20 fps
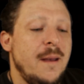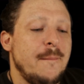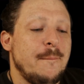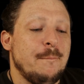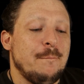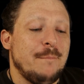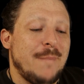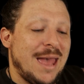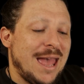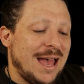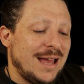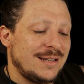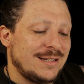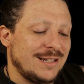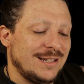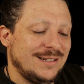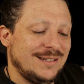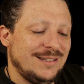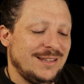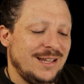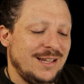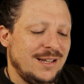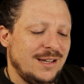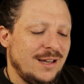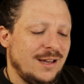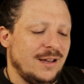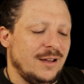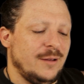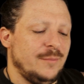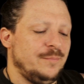matte. It's like
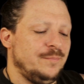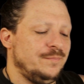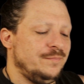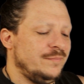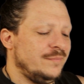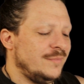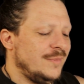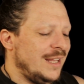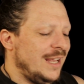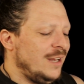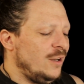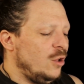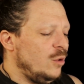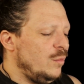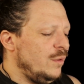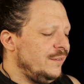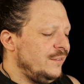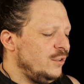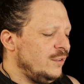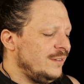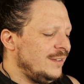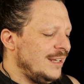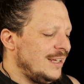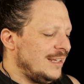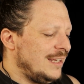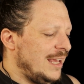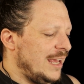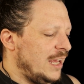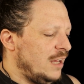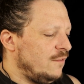it almost looks like
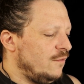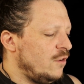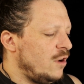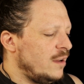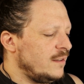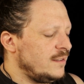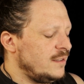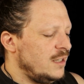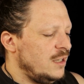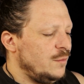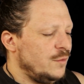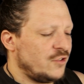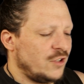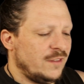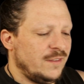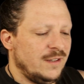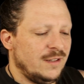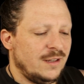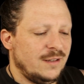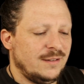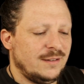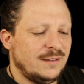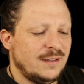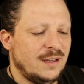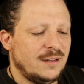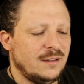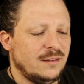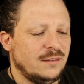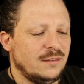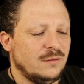cake frosting, which I think I
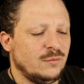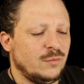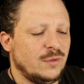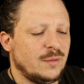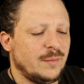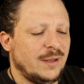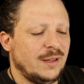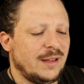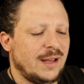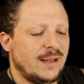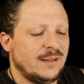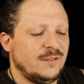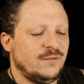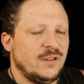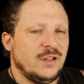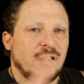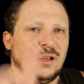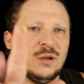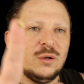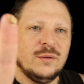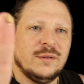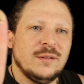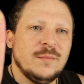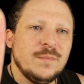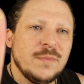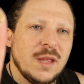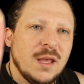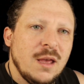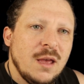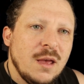said in one of my last videos.
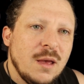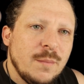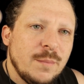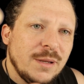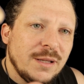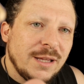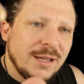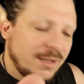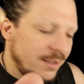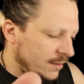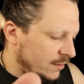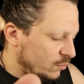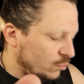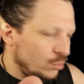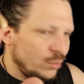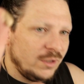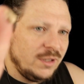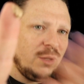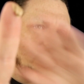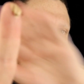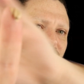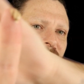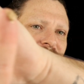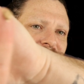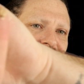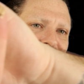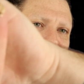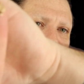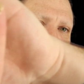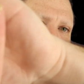But like it's really, really
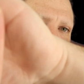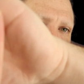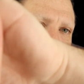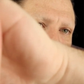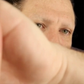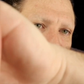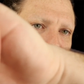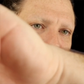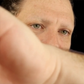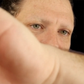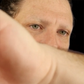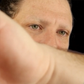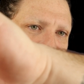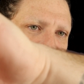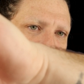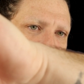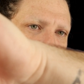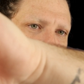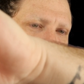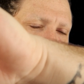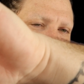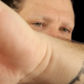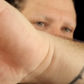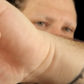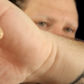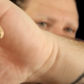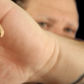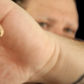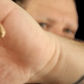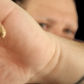thick and
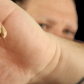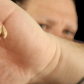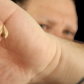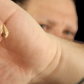it's full